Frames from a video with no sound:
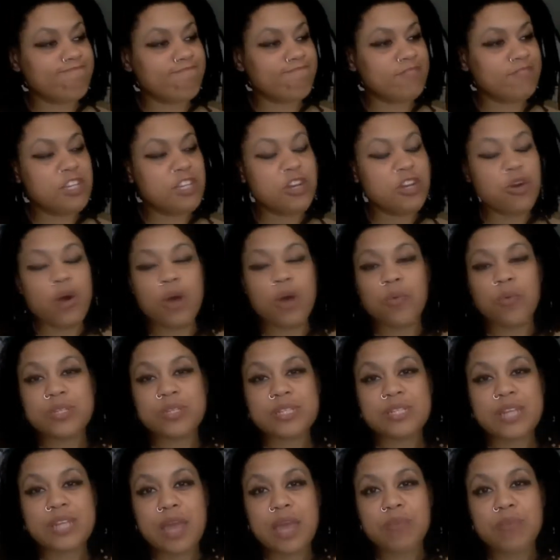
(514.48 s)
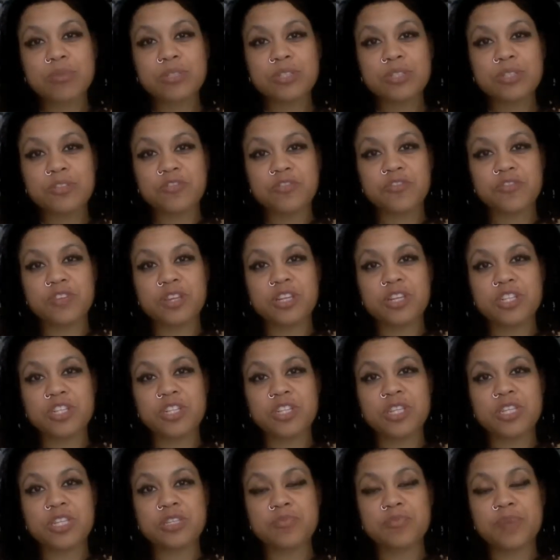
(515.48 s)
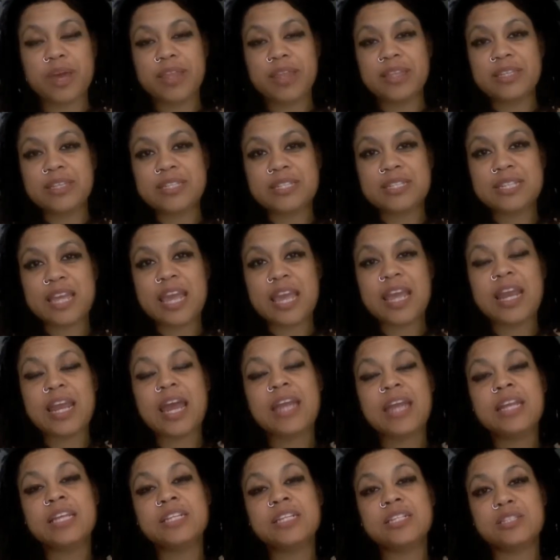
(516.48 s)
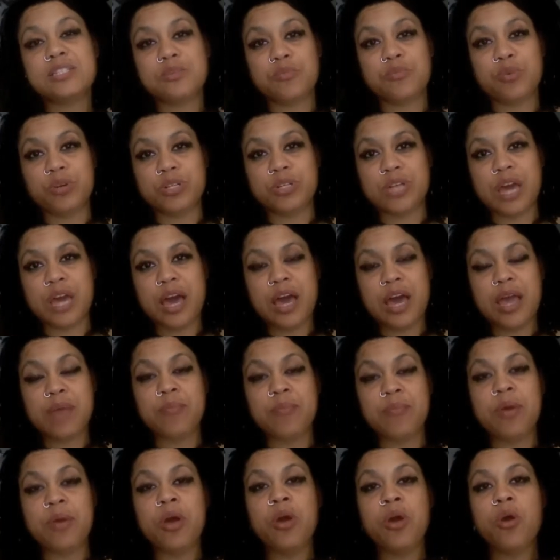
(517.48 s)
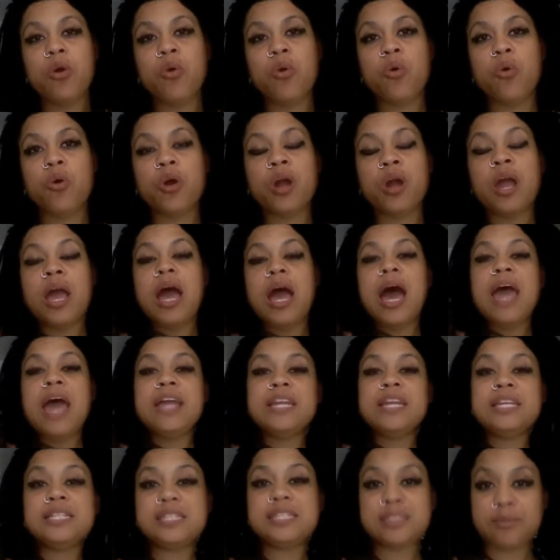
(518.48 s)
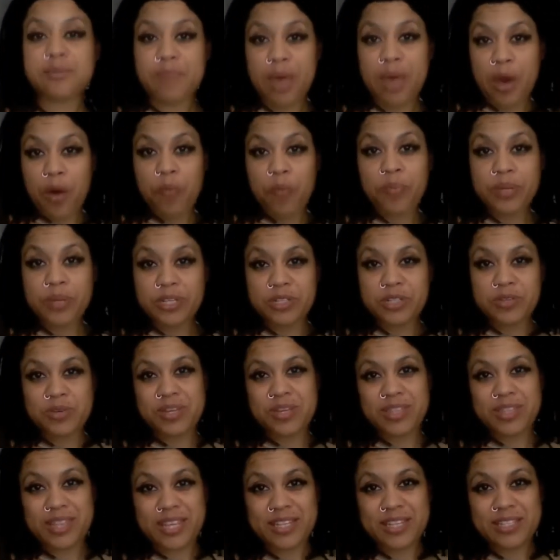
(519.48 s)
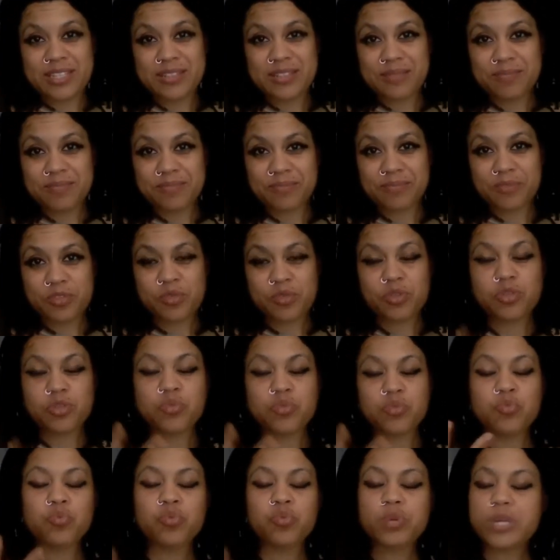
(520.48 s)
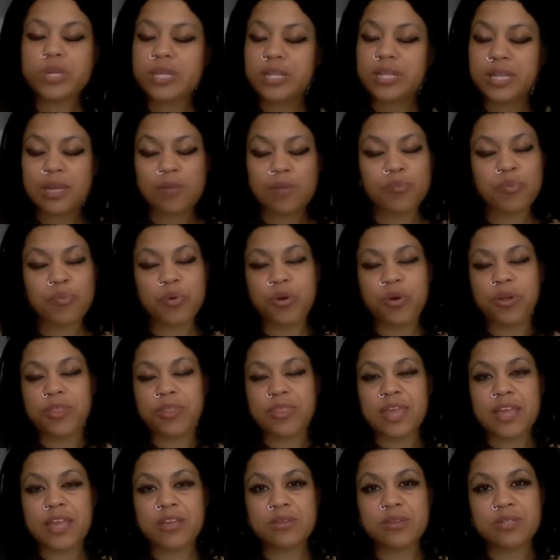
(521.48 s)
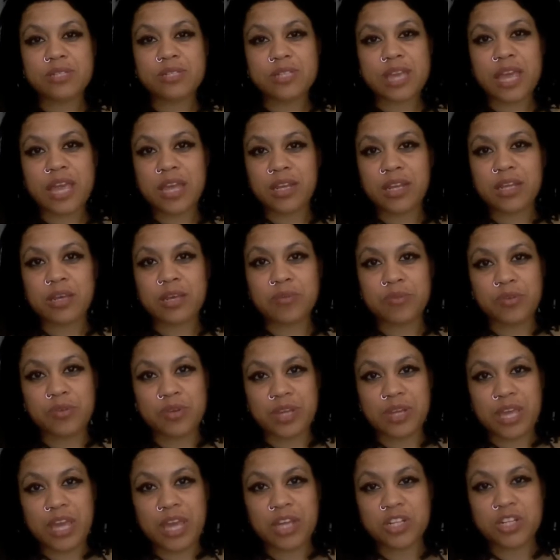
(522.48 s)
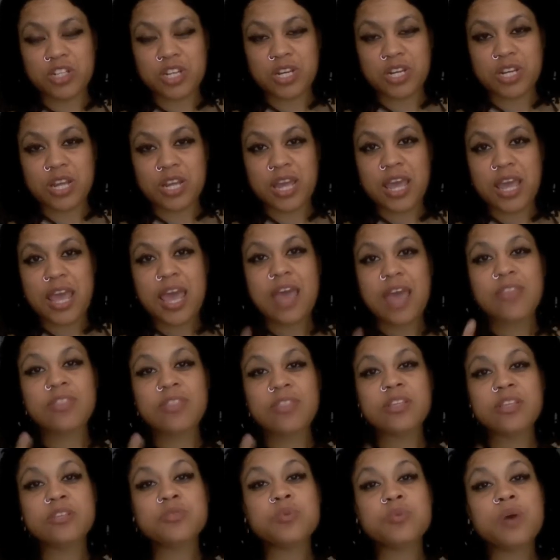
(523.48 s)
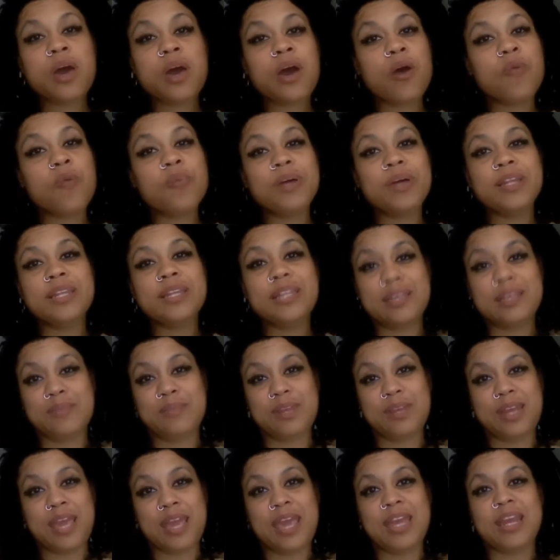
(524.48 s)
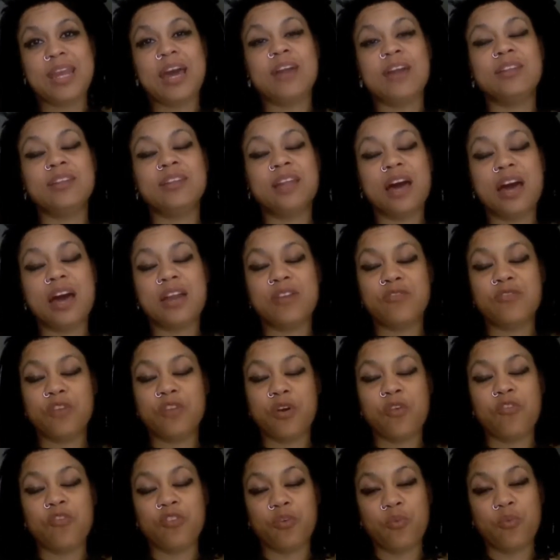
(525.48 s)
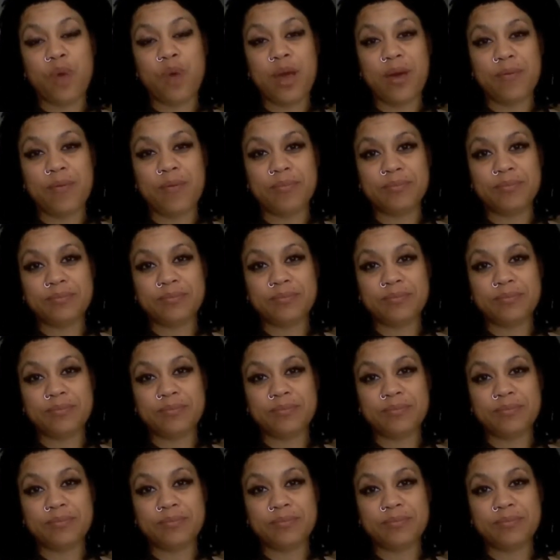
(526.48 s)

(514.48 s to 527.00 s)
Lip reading: I wasn't able to finish this by this date, I need some more time, or I need some help in doing this. So it's really important that you stay in communication, and this will help eliminate a lot of overwhelm.